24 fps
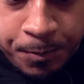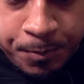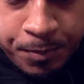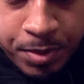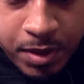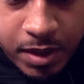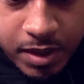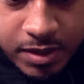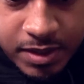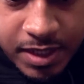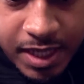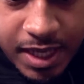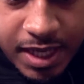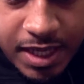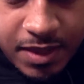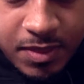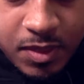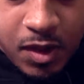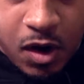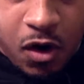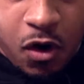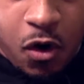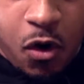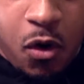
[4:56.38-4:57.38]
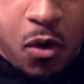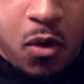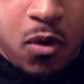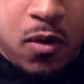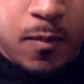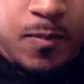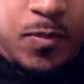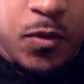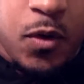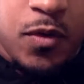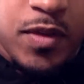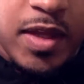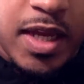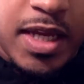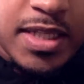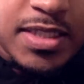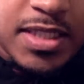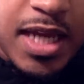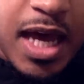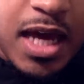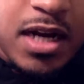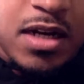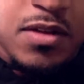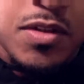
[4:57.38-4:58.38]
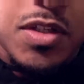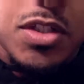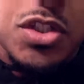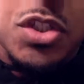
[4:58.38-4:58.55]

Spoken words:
plug that in the hole on the inside of the